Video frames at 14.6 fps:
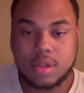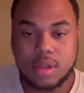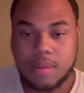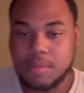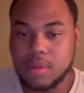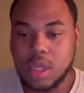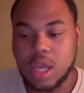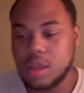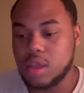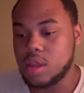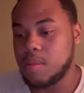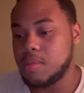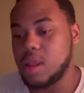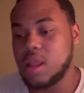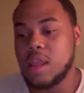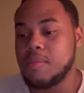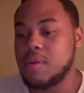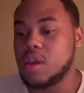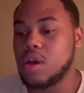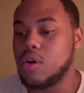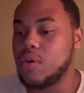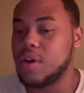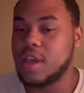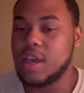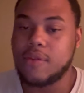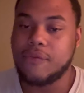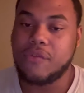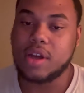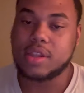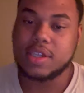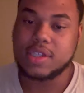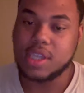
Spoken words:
Let me go ahead and fuck this